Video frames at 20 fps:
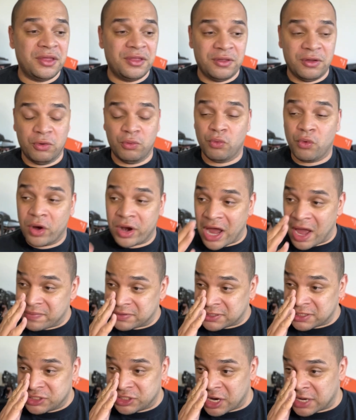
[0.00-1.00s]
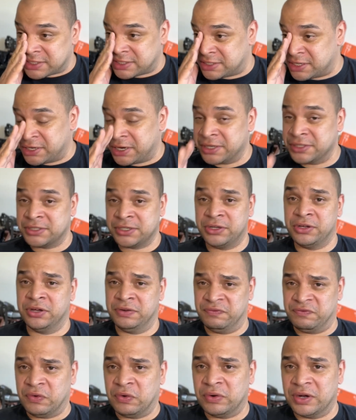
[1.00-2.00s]
what I've suggested is a
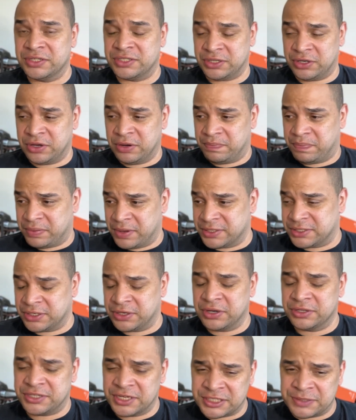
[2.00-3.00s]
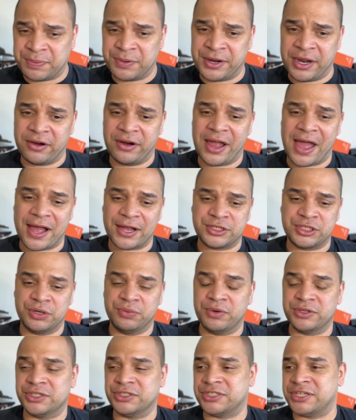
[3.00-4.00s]
good disciplinary action,
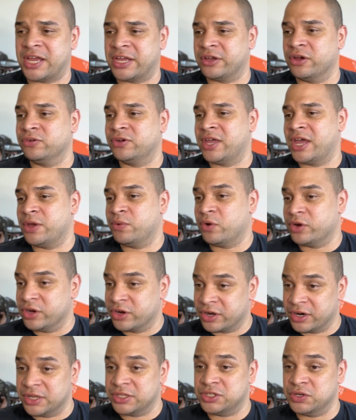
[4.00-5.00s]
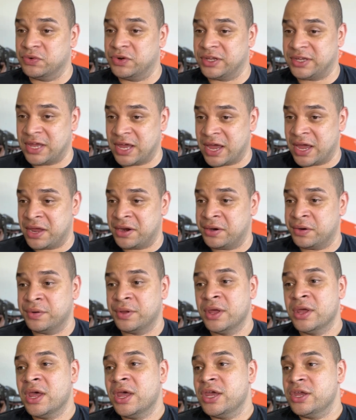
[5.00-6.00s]
which is saying, okay, well, you're going to do it again.
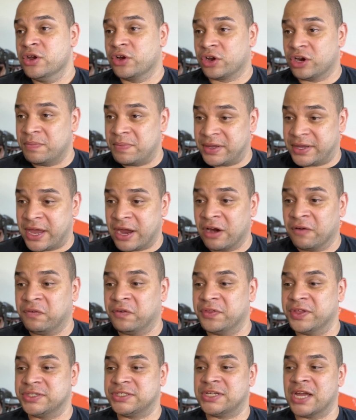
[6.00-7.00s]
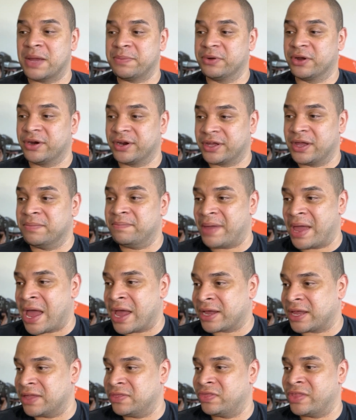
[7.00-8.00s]
You're going to be careful this time. You're going to come
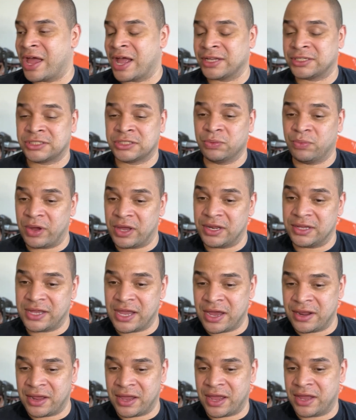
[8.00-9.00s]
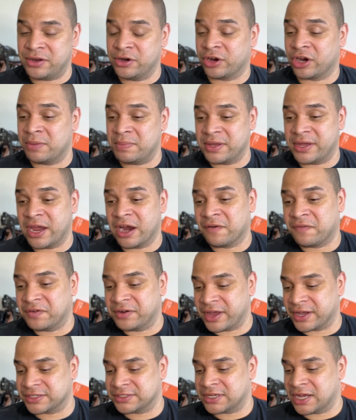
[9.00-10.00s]
back, and that's the way to get it. And you're going to be careful
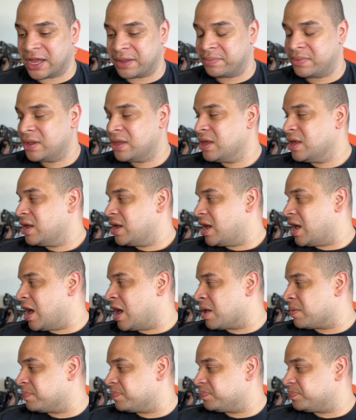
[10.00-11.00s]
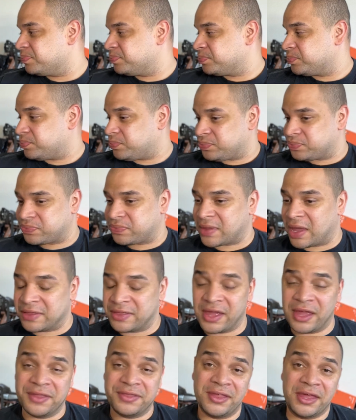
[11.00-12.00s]
next time. And
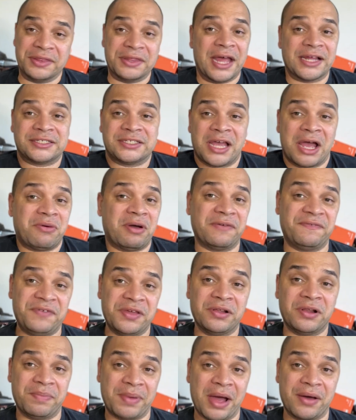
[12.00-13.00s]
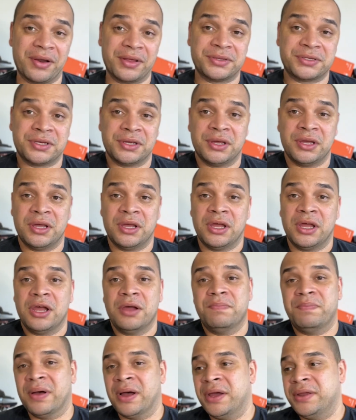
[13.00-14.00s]
then that's how I feel about it.
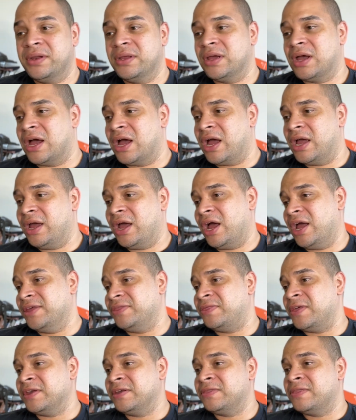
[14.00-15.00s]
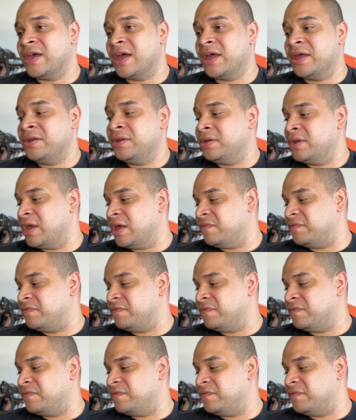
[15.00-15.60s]
But I think that